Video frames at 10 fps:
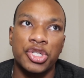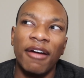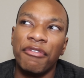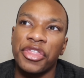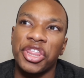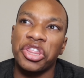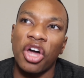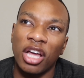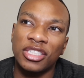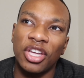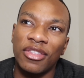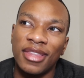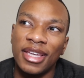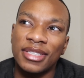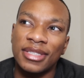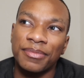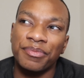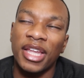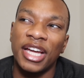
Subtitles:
I have thoughts on this.